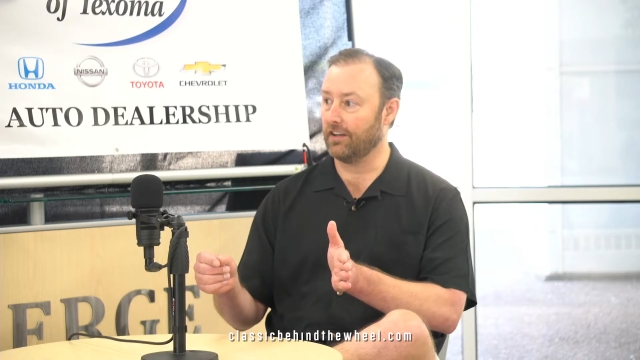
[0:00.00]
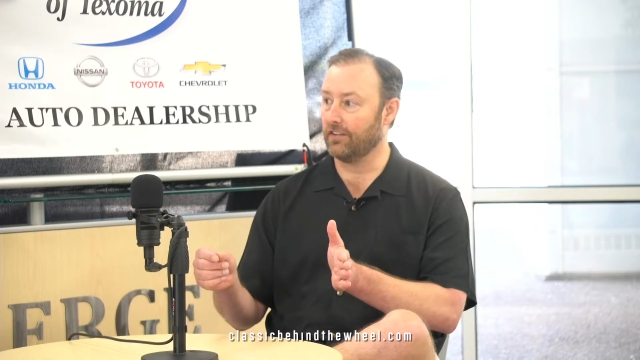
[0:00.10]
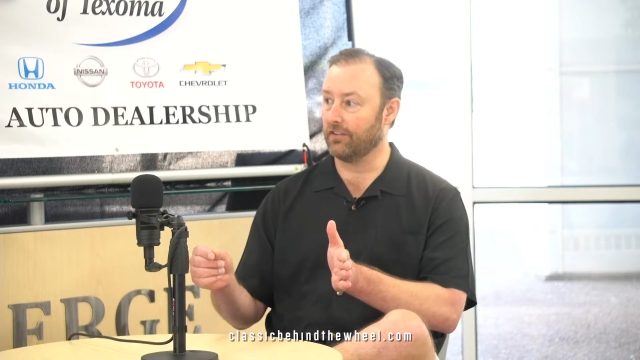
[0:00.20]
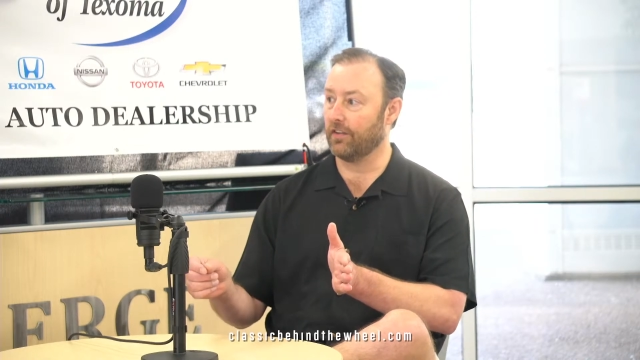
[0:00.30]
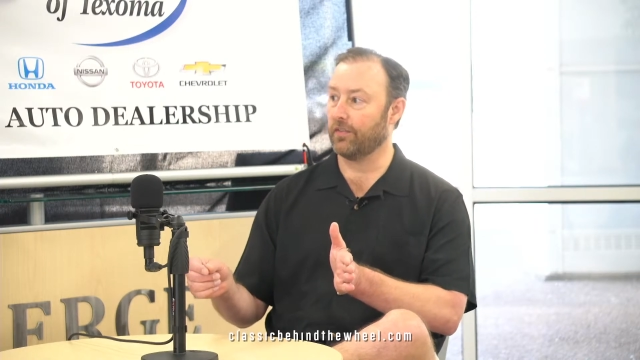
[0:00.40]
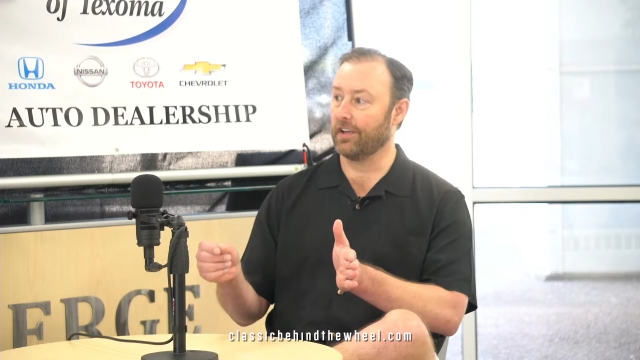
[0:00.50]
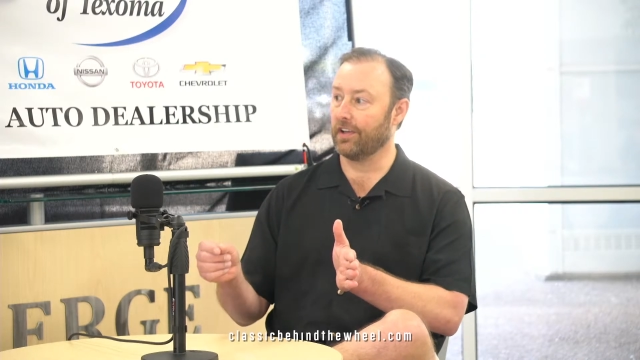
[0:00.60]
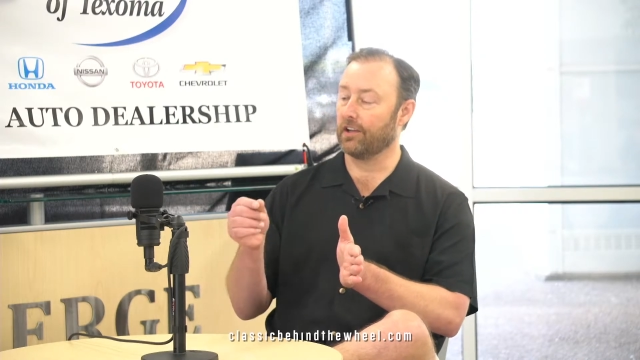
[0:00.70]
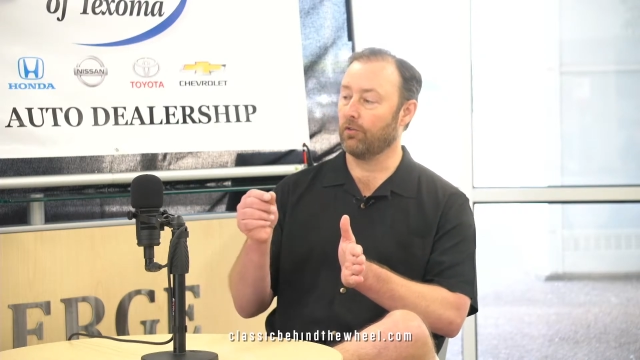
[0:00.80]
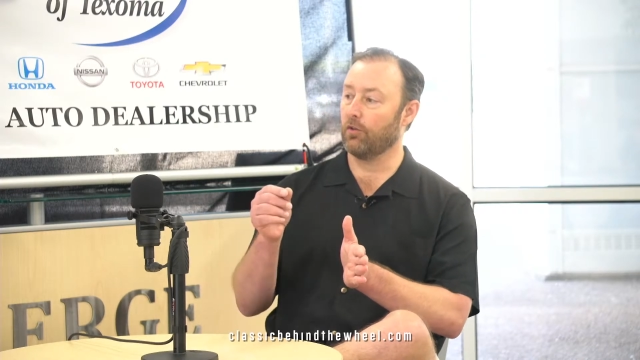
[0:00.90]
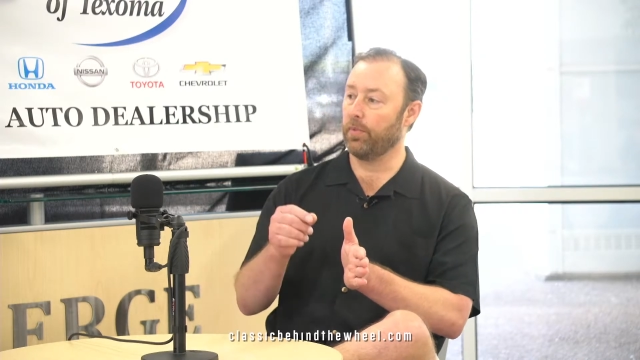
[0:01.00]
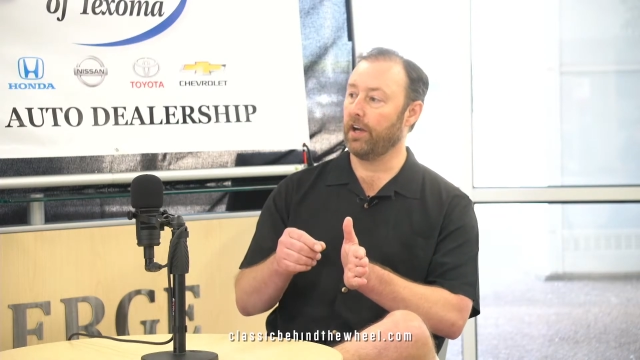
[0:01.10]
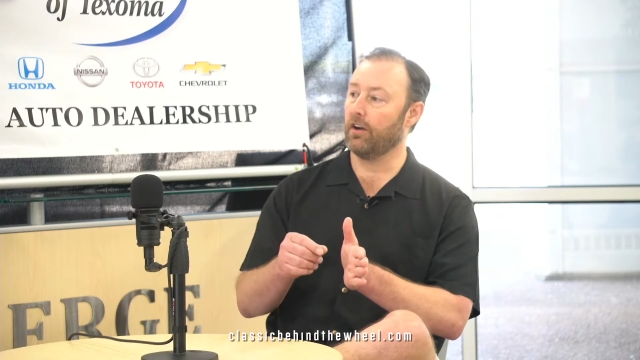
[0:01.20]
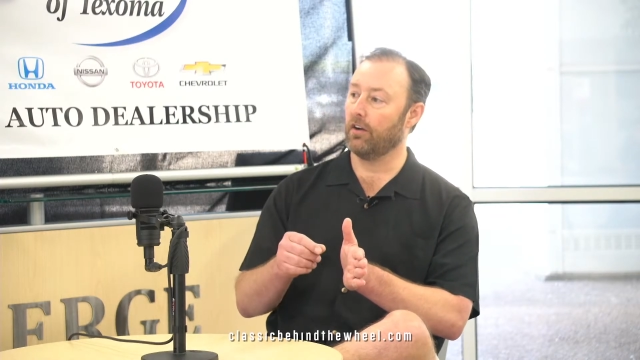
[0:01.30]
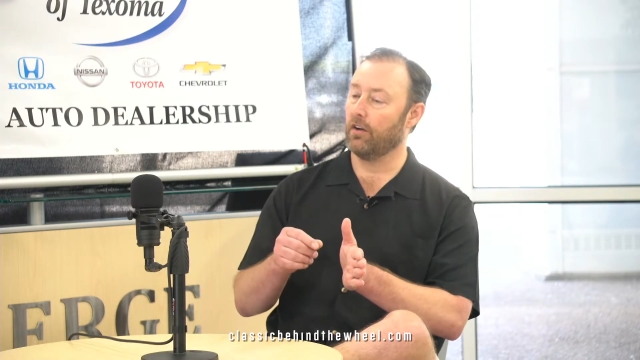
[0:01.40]
Is it something I can
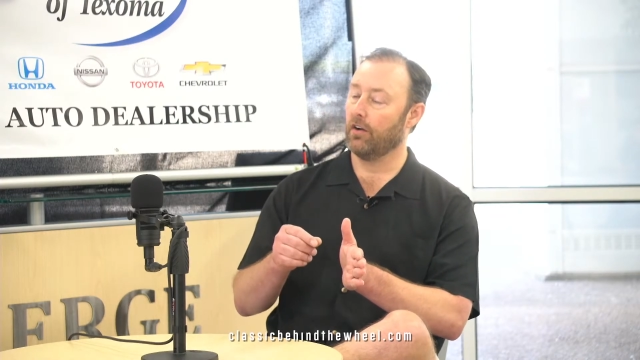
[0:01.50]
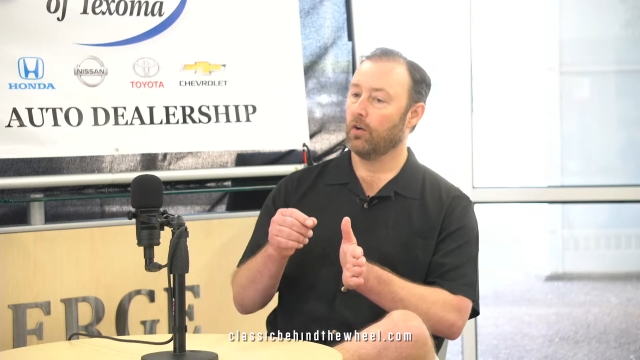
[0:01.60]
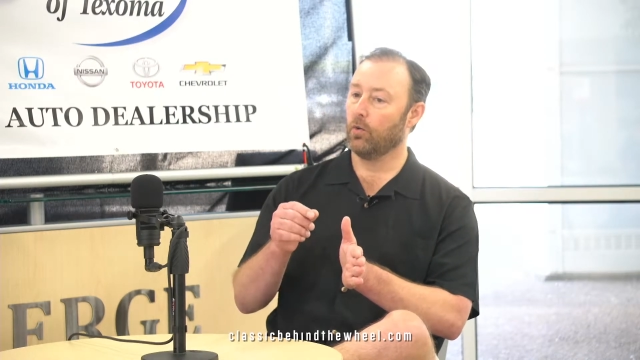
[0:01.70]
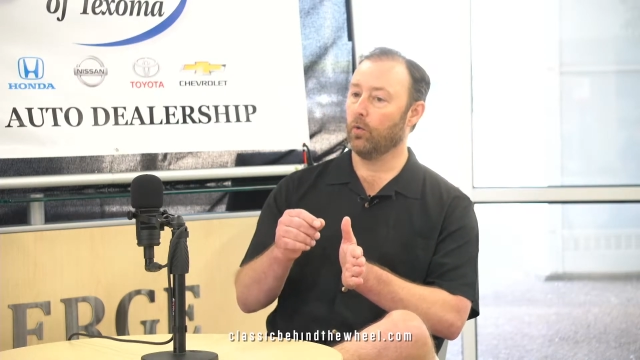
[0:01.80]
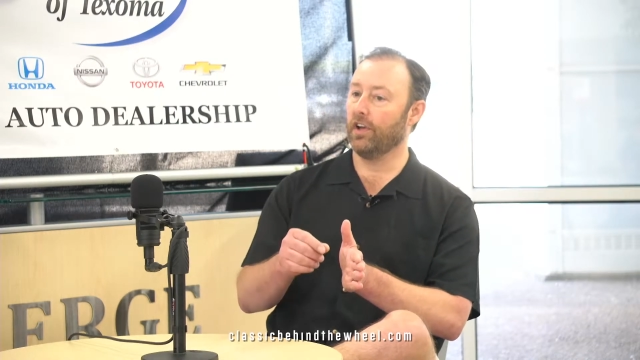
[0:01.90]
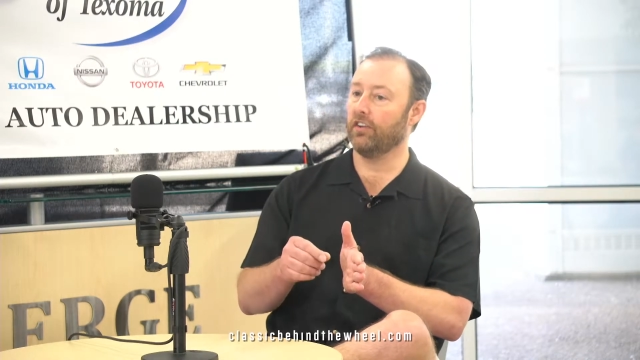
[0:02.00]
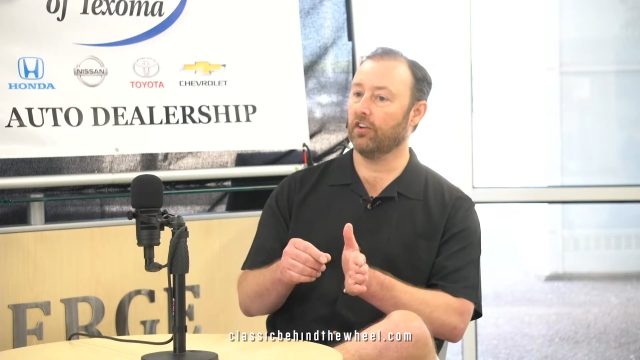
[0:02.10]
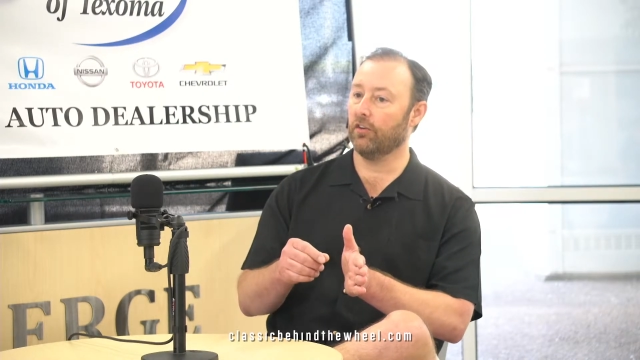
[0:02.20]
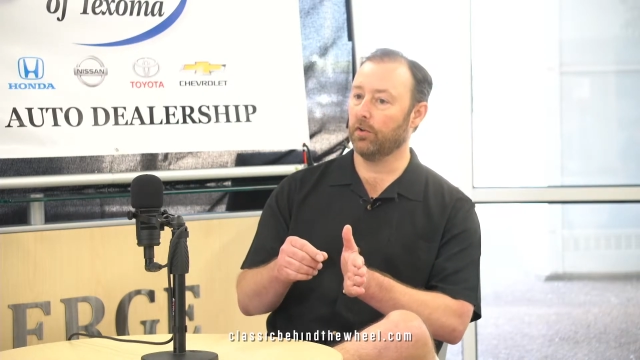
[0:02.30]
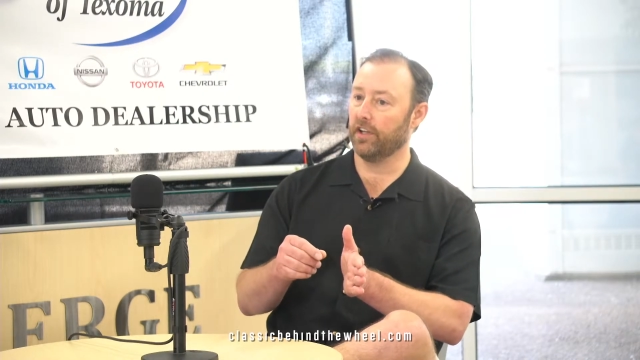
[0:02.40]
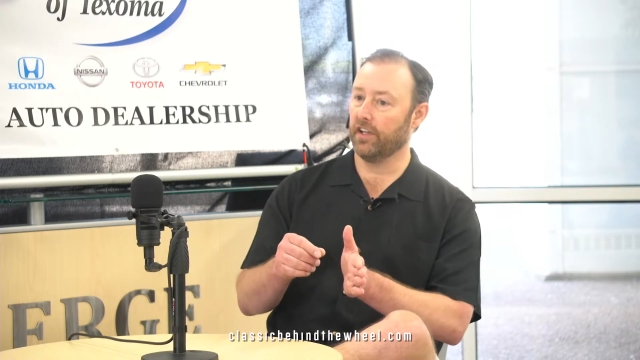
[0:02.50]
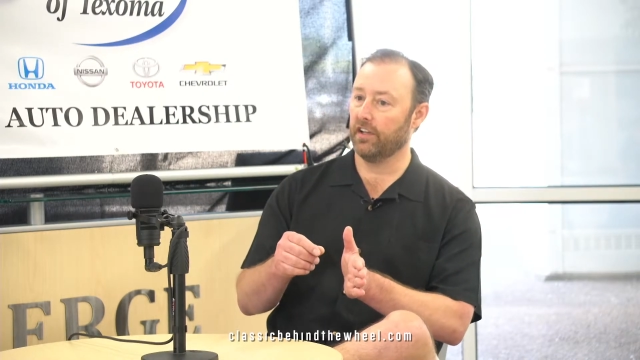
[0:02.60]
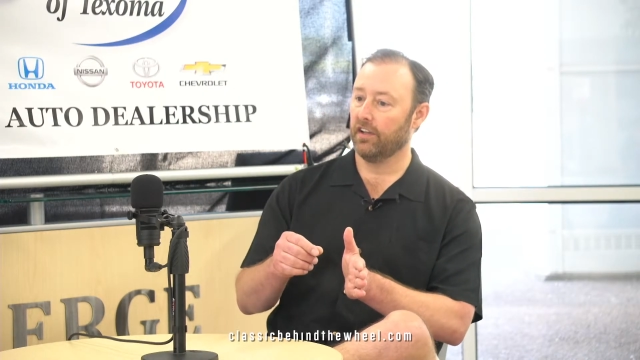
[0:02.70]
repair reasonably